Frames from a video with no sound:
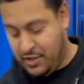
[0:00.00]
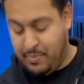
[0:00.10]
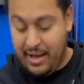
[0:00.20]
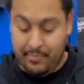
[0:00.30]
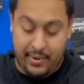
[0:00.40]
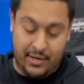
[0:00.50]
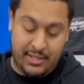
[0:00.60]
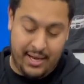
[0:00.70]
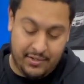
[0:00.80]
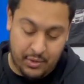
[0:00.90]
bottom box,
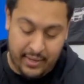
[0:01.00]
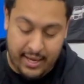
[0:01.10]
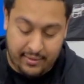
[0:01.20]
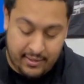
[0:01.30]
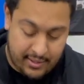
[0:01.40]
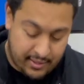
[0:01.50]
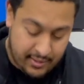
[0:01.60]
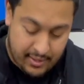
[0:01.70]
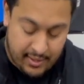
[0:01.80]
yeah. So we got the